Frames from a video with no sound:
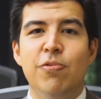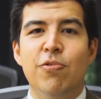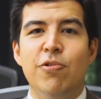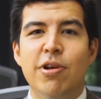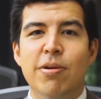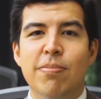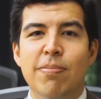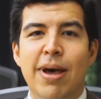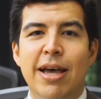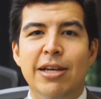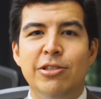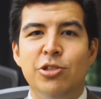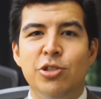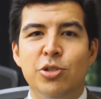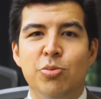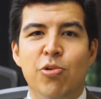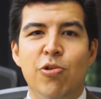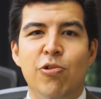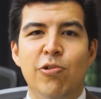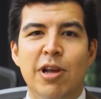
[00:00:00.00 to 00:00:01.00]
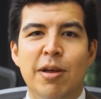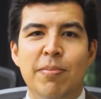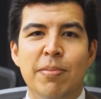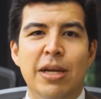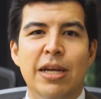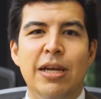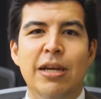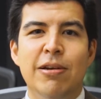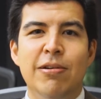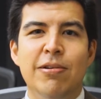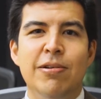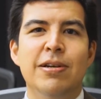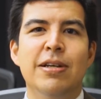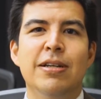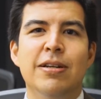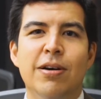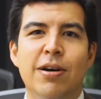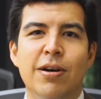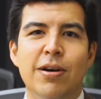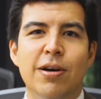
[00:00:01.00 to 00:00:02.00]
for a master's program here
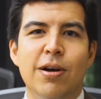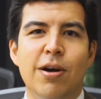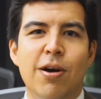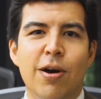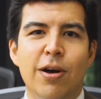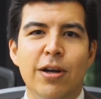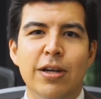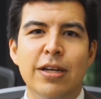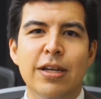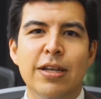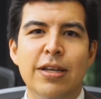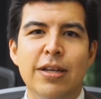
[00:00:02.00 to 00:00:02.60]
in Hong Kong.